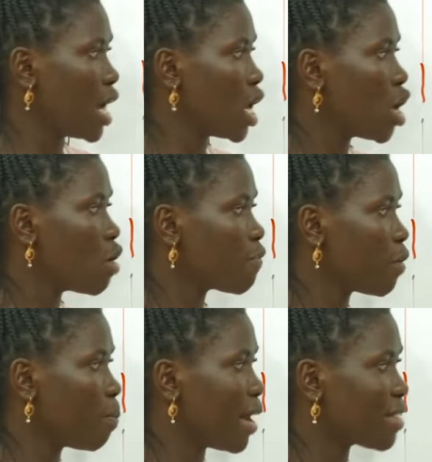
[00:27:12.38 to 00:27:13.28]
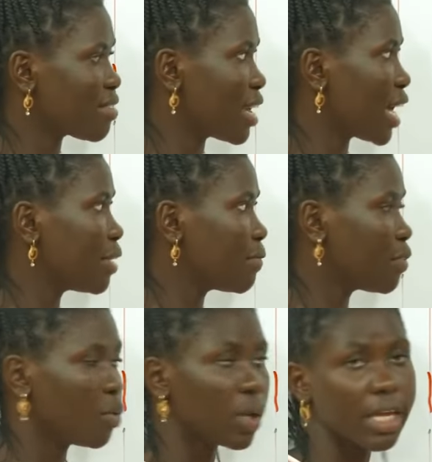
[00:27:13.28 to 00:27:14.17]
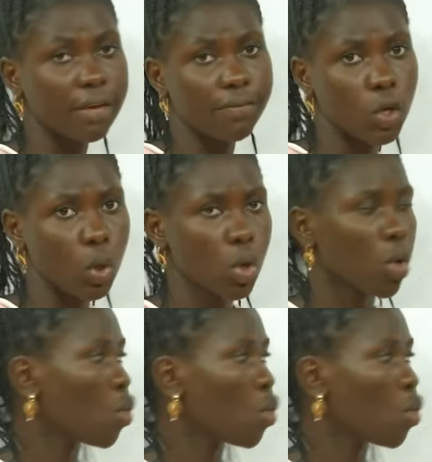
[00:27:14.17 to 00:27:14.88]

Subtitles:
and 4 plus negative 3 will give you